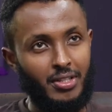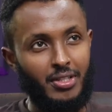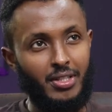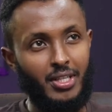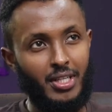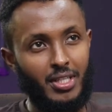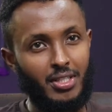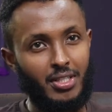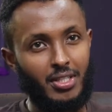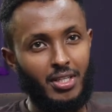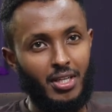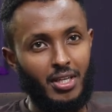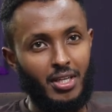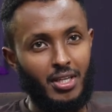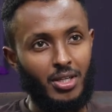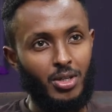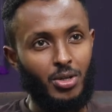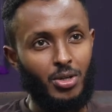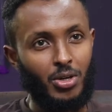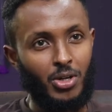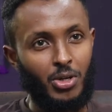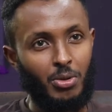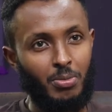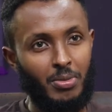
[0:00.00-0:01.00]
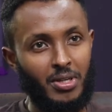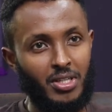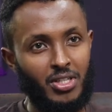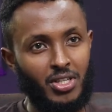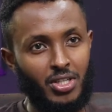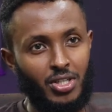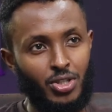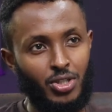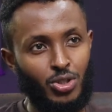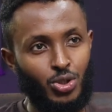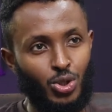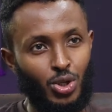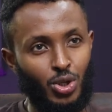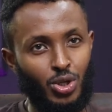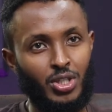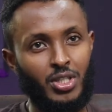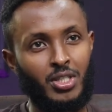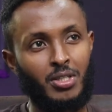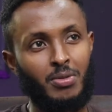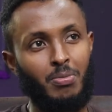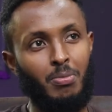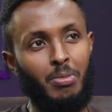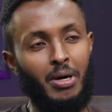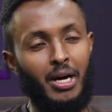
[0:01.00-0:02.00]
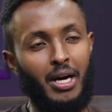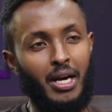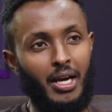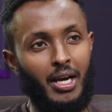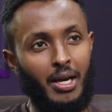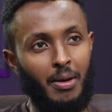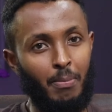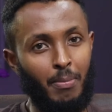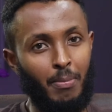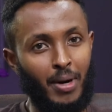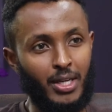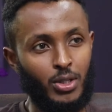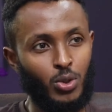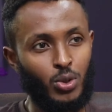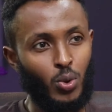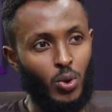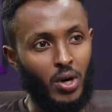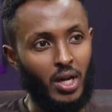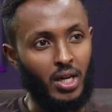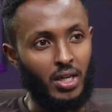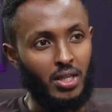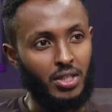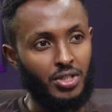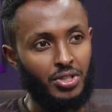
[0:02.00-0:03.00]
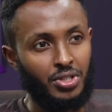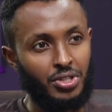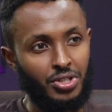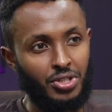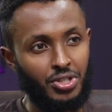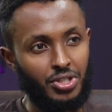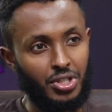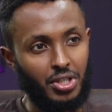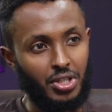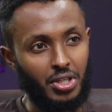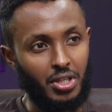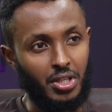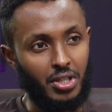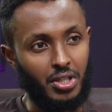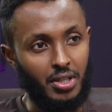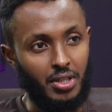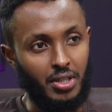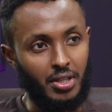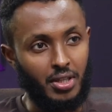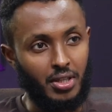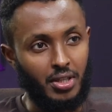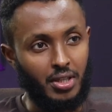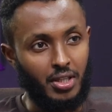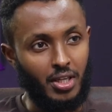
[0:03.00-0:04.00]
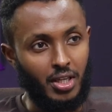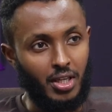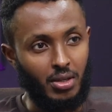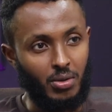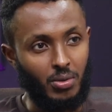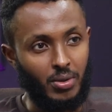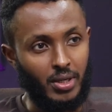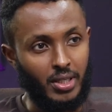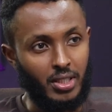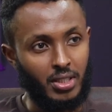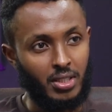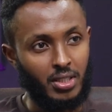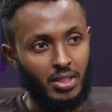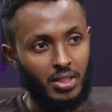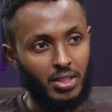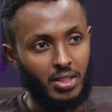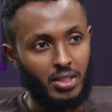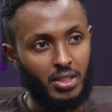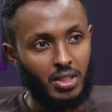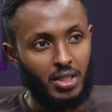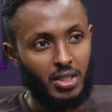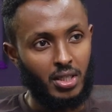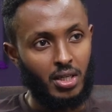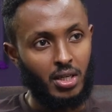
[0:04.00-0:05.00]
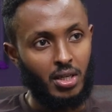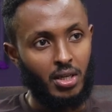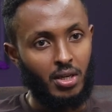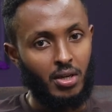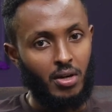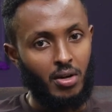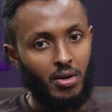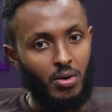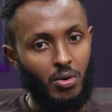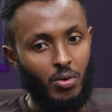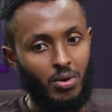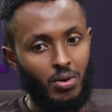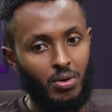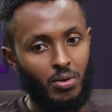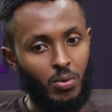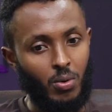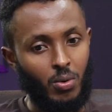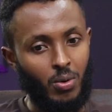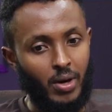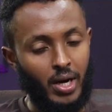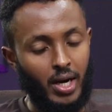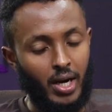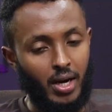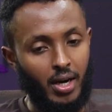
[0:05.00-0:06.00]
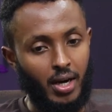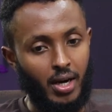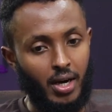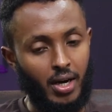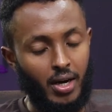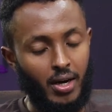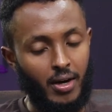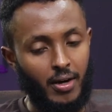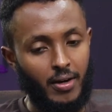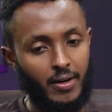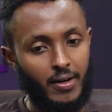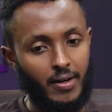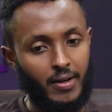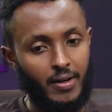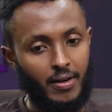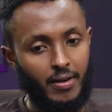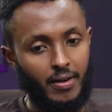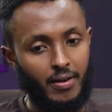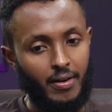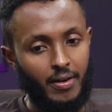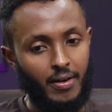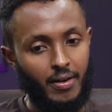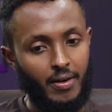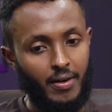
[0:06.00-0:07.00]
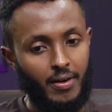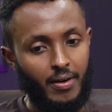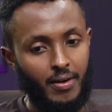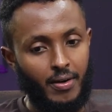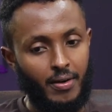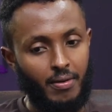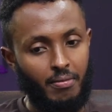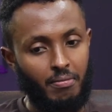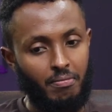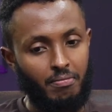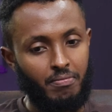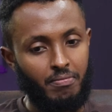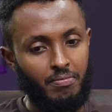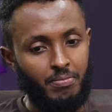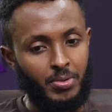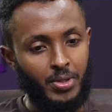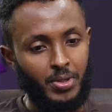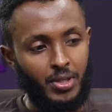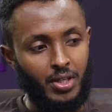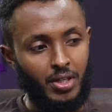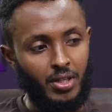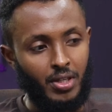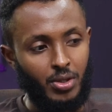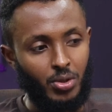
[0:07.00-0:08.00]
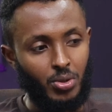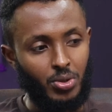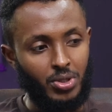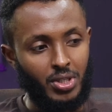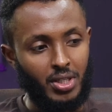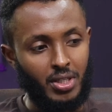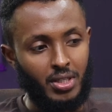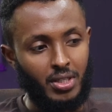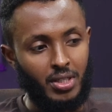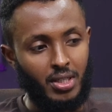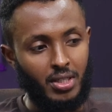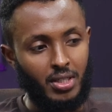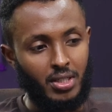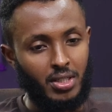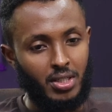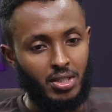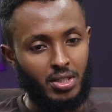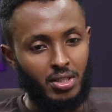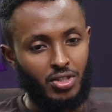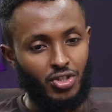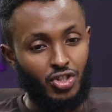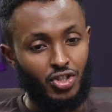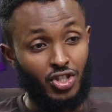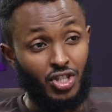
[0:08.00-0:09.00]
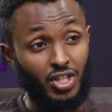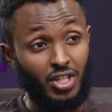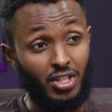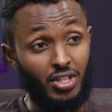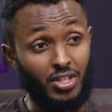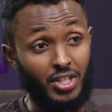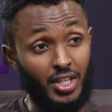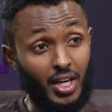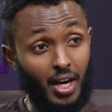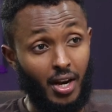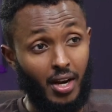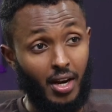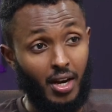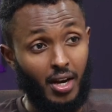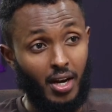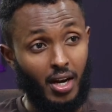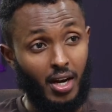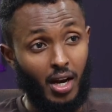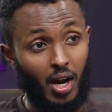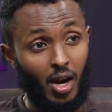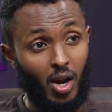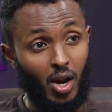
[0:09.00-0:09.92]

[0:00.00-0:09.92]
There is a documentary shot by Matt Walsh in the US where he noted that children